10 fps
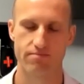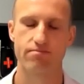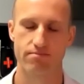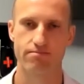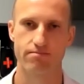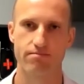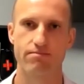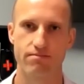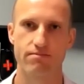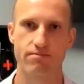
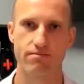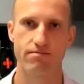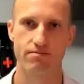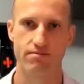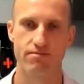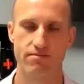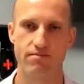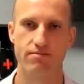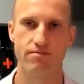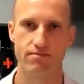
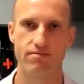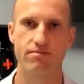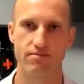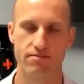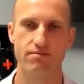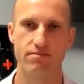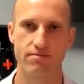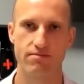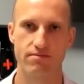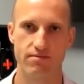
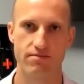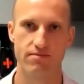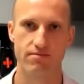(not speaking)